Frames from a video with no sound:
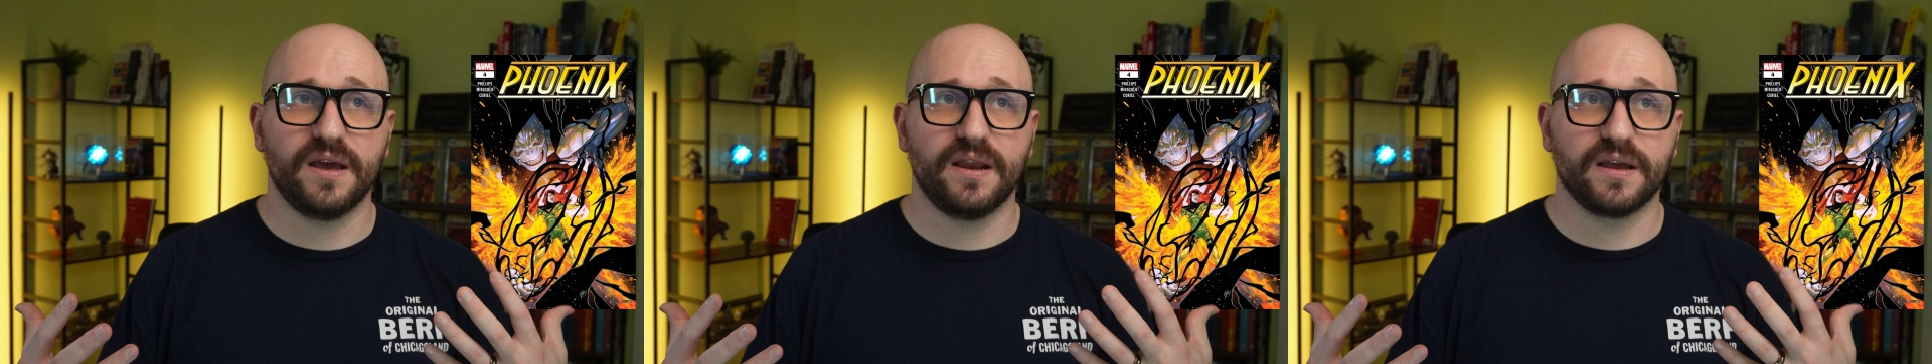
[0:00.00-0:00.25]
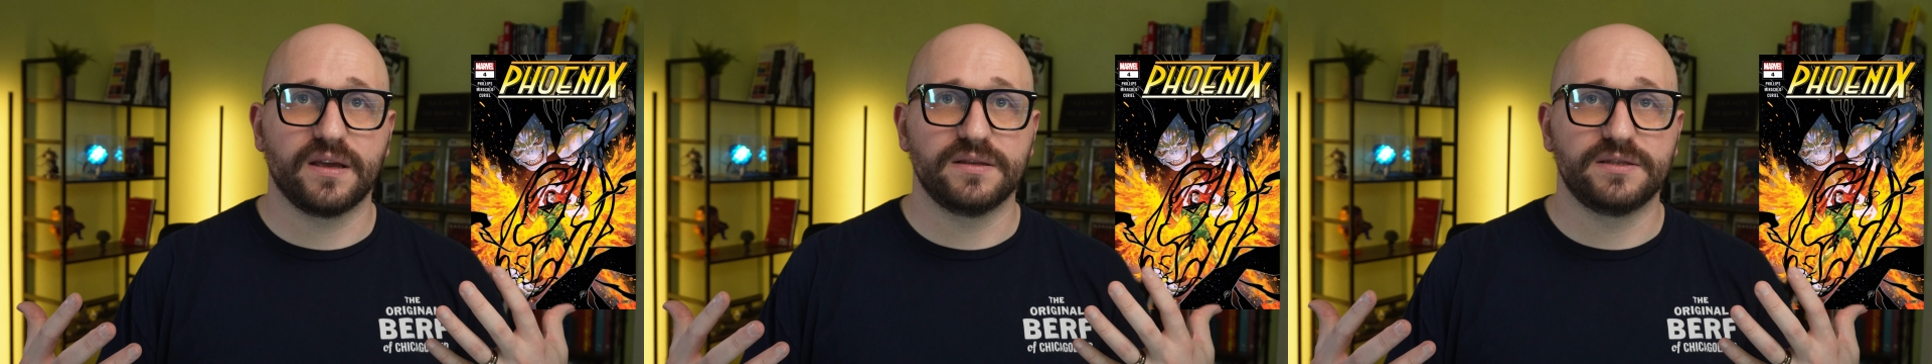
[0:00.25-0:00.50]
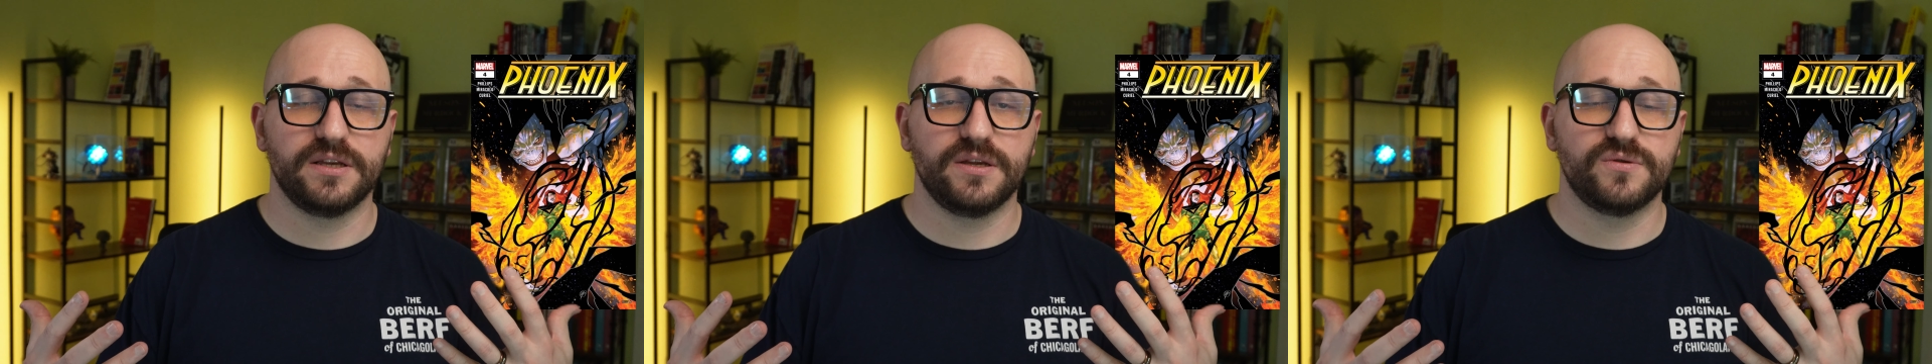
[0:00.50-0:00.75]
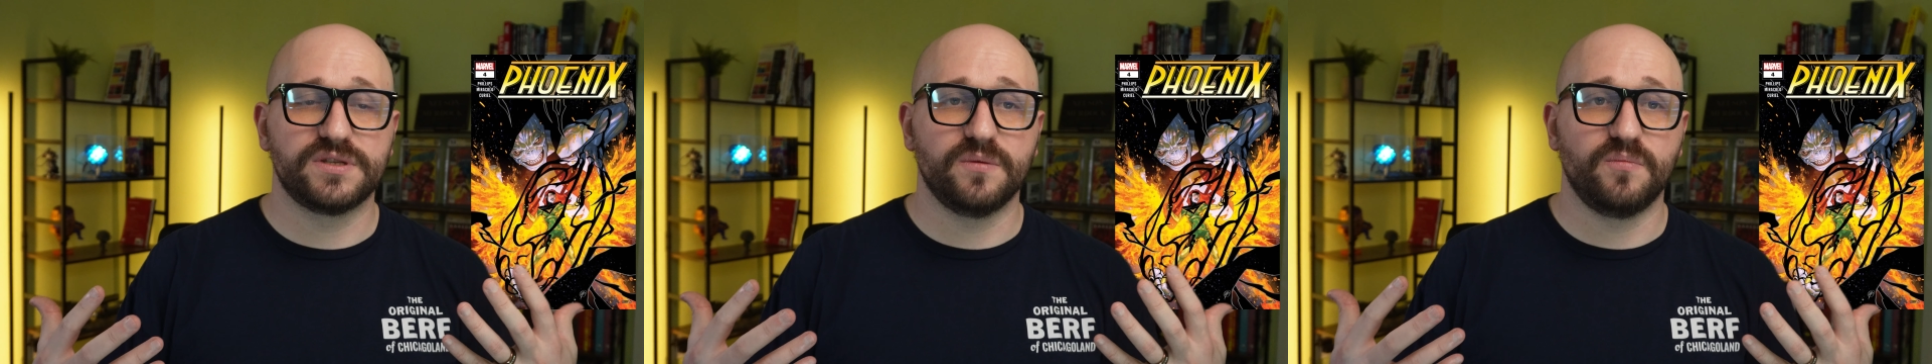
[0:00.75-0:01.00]
and it
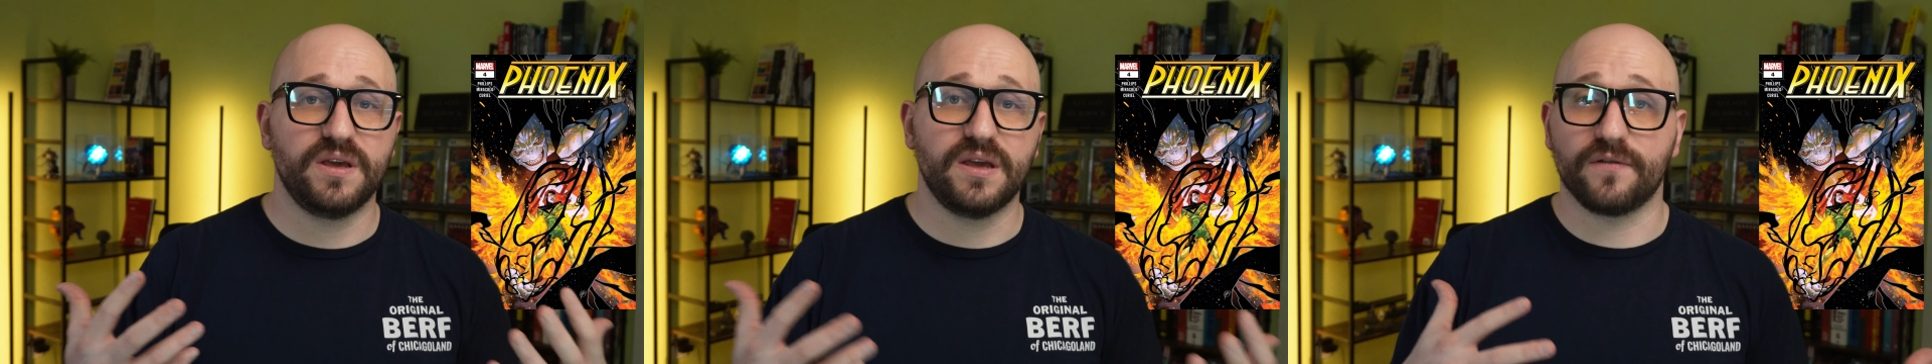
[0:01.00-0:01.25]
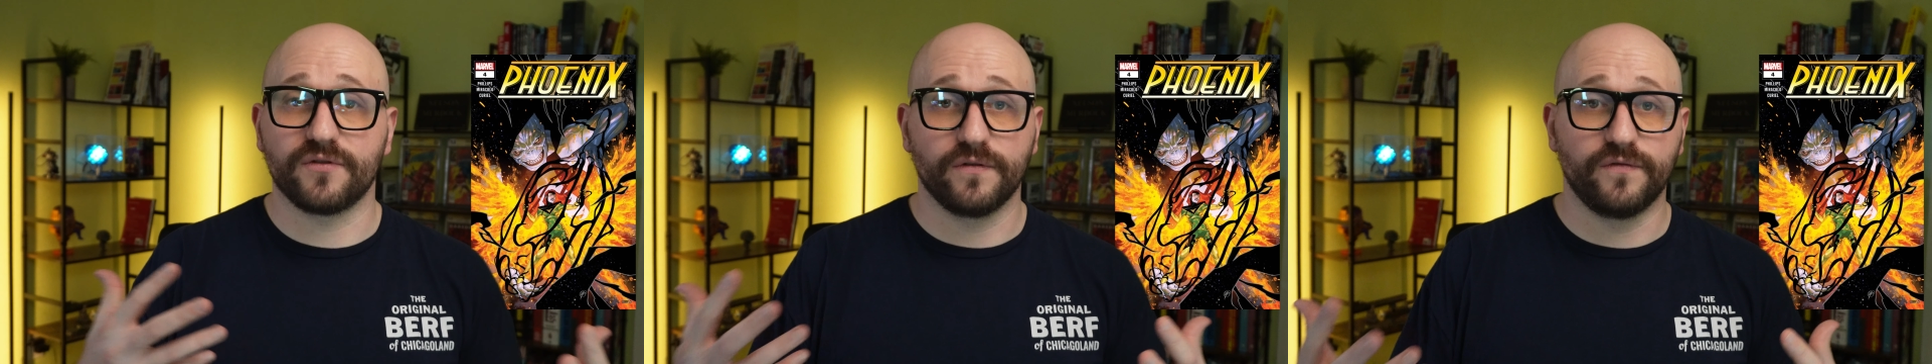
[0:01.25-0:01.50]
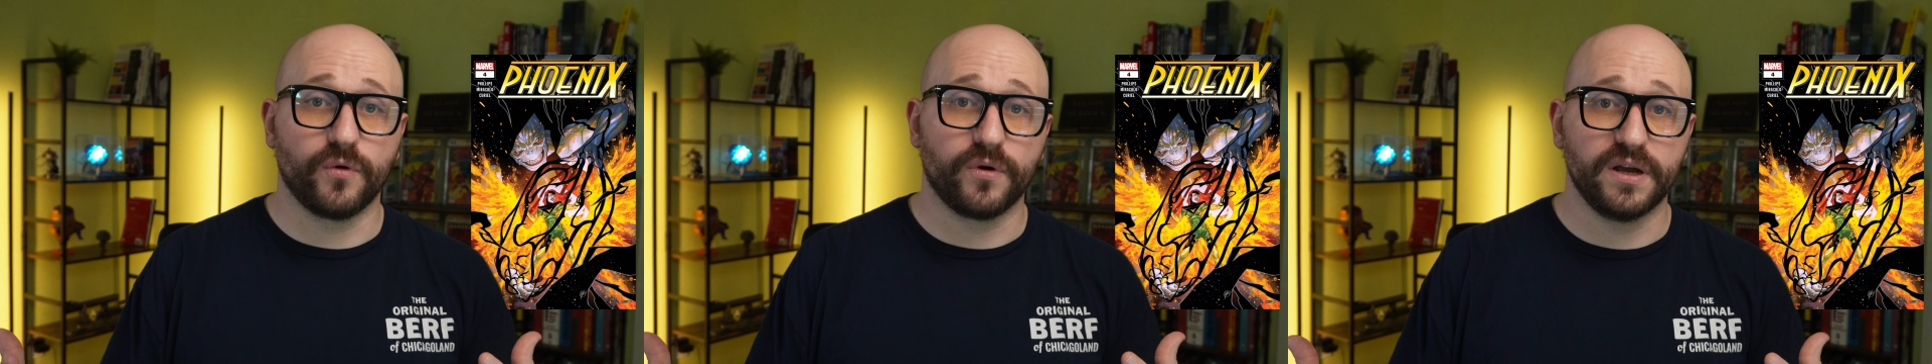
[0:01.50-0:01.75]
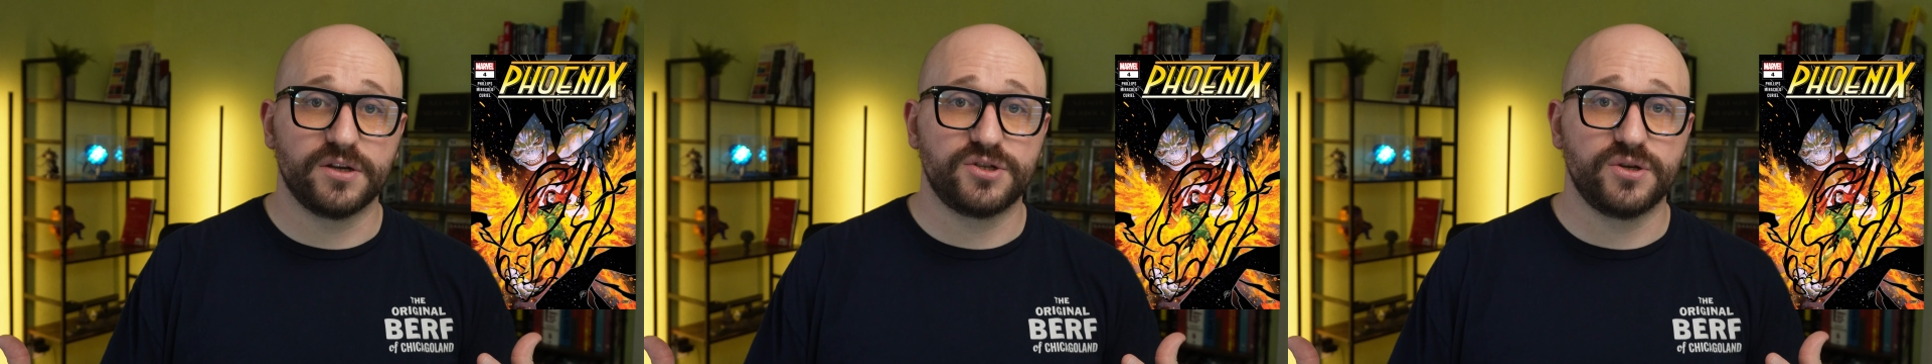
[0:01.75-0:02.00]
continues to be, after 4
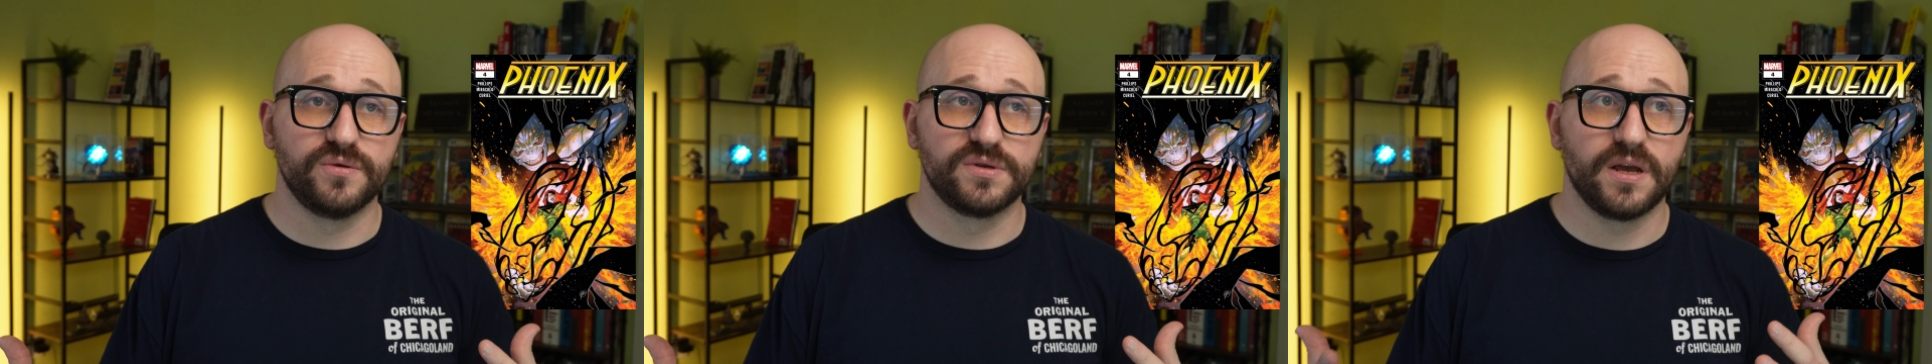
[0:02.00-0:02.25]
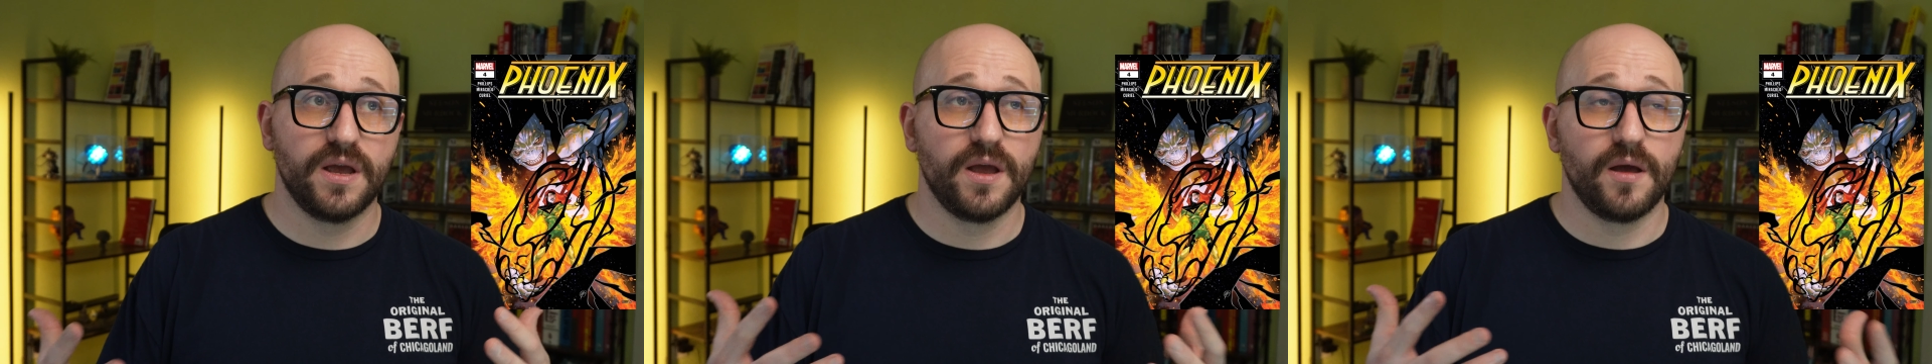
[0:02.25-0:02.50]
issues,